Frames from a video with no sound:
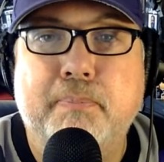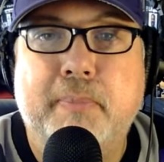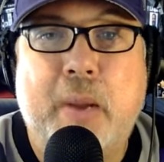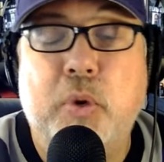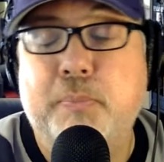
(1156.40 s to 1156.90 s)

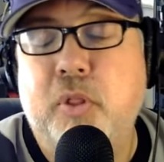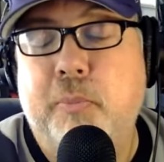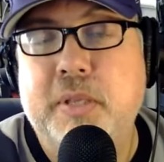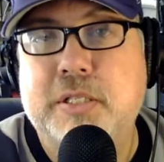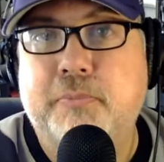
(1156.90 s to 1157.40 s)
wouldn't, though,
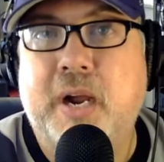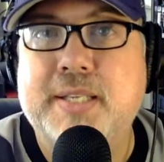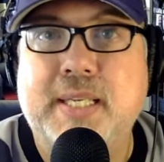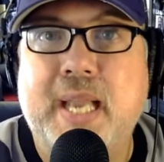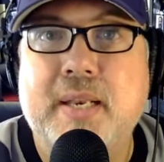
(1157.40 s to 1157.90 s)
be
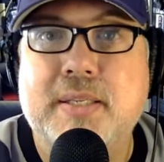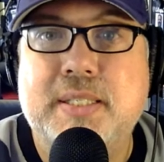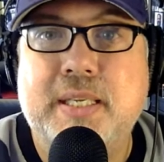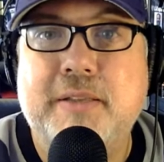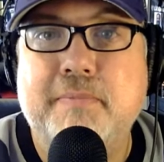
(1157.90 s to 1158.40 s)
surprised again to
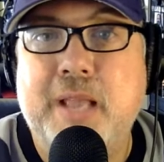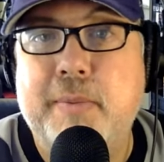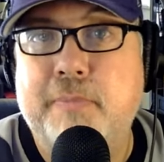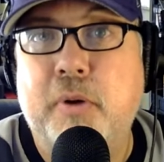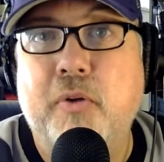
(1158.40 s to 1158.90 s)
see
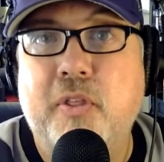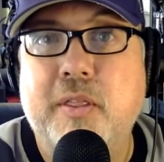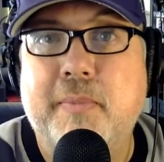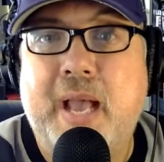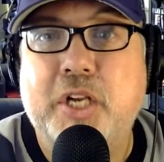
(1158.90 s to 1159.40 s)
maybe both of
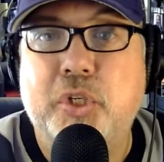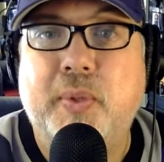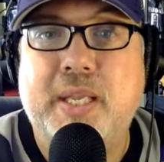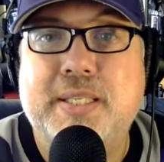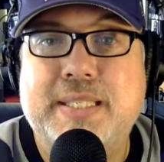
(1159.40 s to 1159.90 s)
them
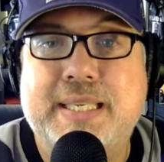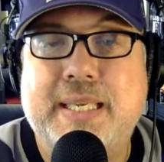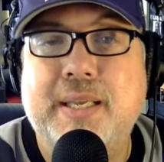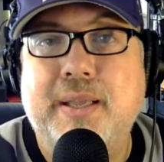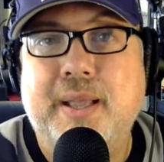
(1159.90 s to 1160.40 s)
actually
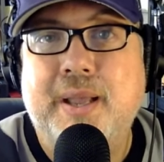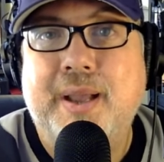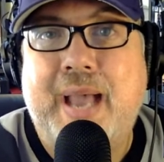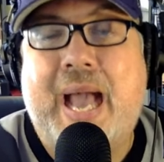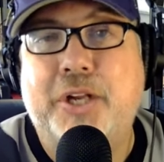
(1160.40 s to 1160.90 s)
see
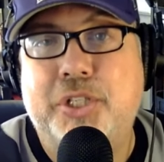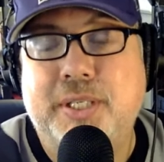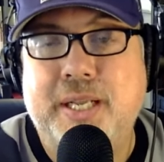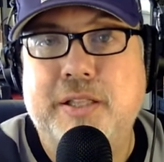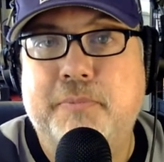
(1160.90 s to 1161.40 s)

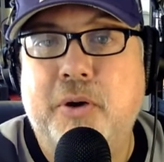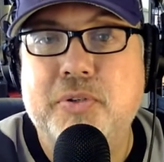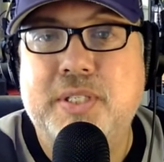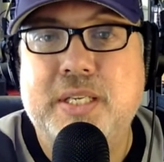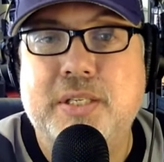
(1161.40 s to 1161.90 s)
action in the
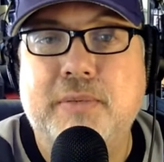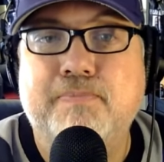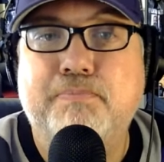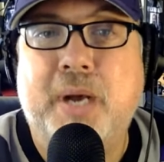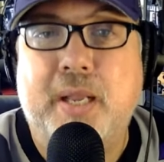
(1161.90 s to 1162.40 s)
postseason,
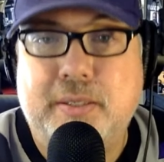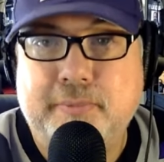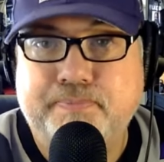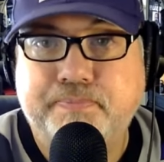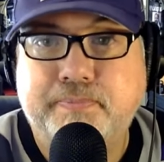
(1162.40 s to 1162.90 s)
but
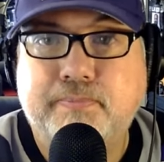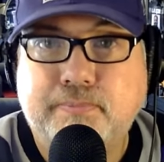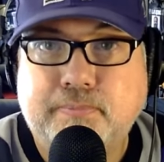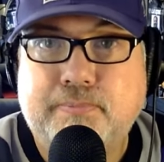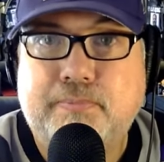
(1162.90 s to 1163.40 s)

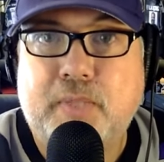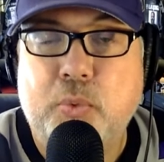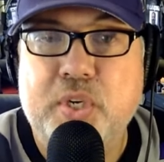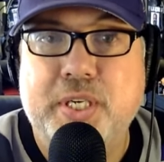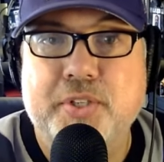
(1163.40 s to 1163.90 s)

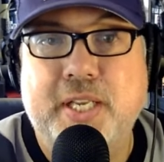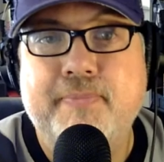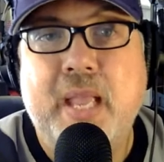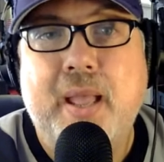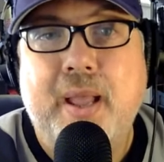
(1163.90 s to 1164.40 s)
we shall see.
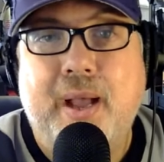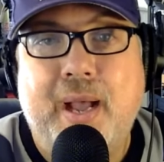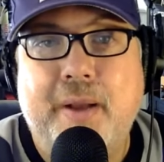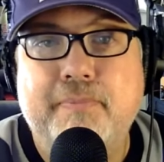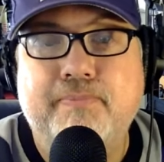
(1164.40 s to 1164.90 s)

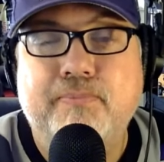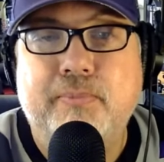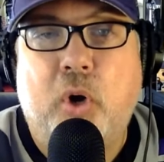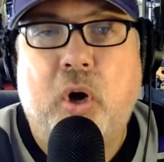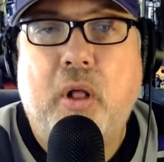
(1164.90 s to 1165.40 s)

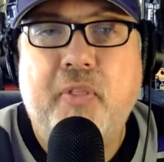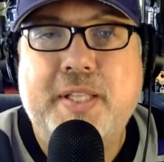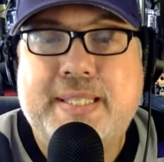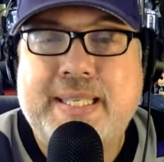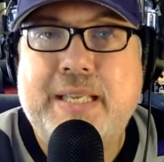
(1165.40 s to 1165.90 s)
All the
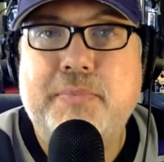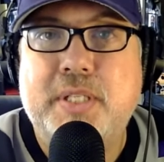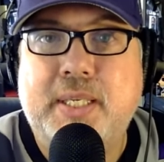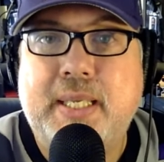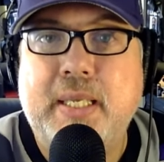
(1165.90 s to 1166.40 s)
teams
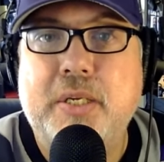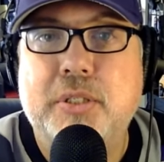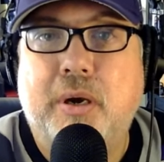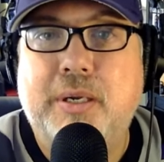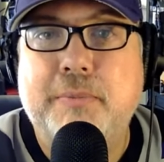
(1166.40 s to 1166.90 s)
the Kings
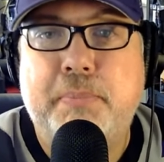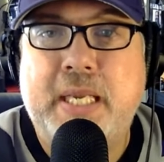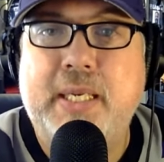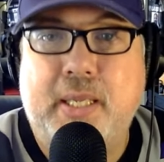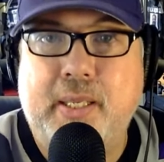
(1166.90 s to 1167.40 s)
are
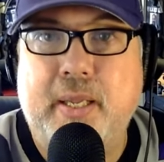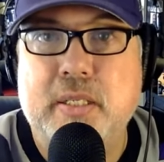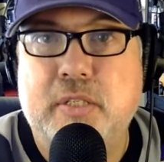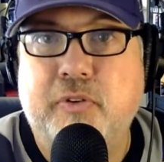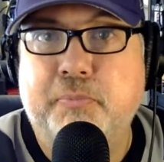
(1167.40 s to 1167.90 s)
competing
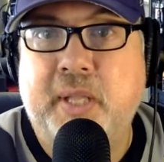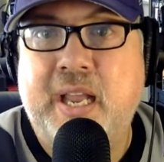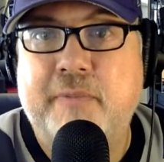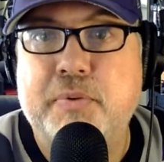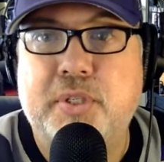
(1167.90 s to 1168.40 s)
against for
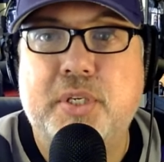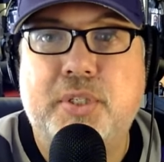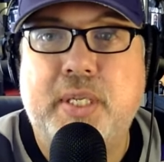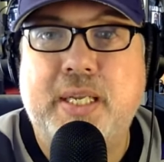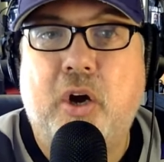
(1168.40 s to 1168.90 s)
playoff
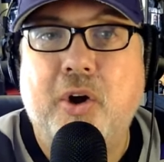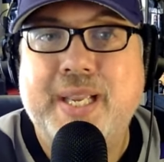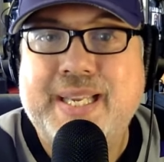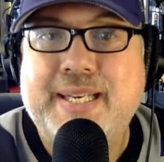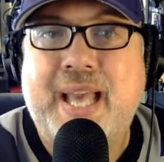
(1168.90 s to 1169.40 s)
positioning are
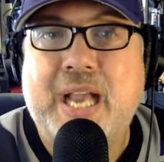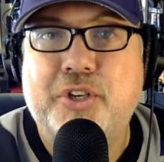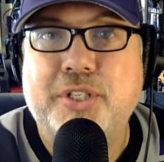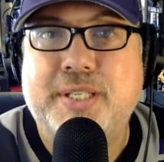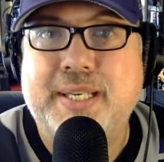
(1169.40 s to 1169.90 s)
in
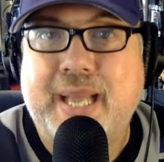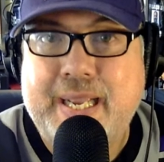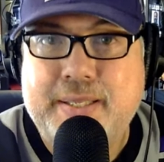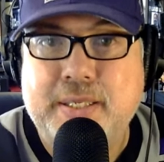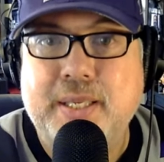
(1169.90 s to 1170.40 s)
action
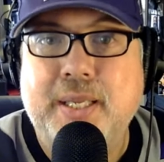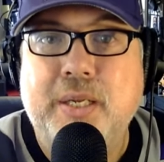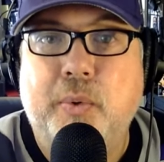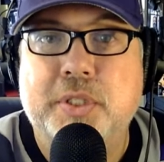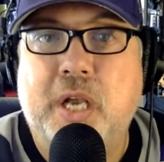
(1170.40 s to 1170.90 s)
tonight.
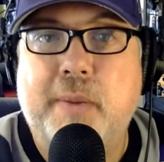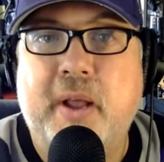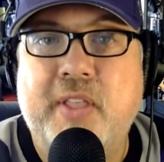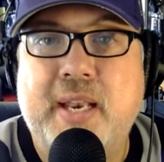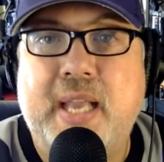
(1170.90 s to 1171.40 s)
We'll talk
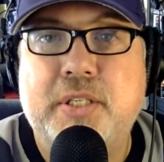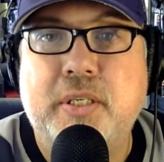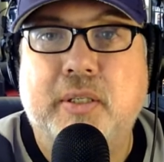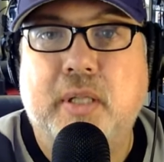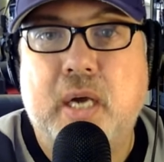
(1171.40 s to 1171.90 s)
about that next
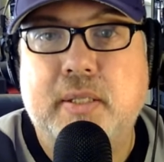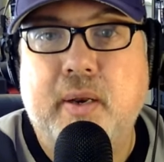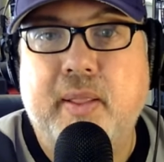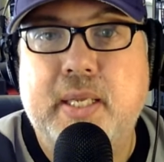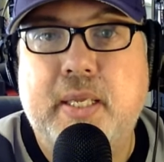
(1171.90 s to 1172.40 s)
here on Locked On
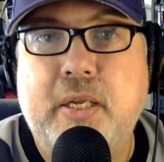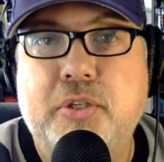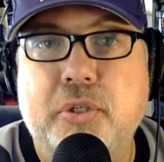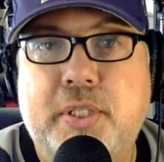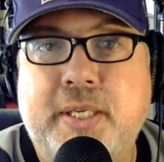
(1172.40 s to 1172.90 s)
LA
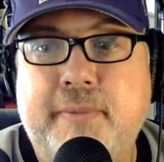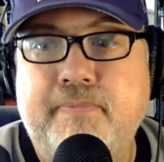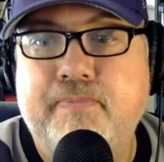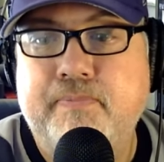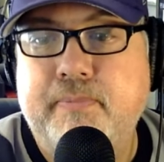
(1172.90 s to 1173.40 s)
Kings, your team
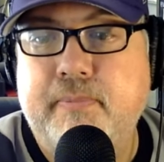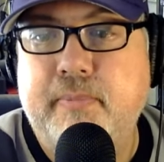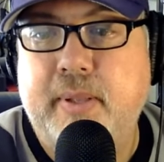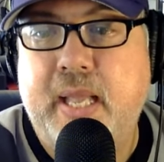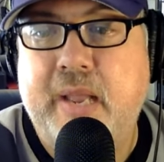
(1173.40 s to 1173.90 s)

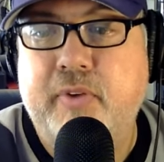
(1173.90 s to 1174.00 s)
every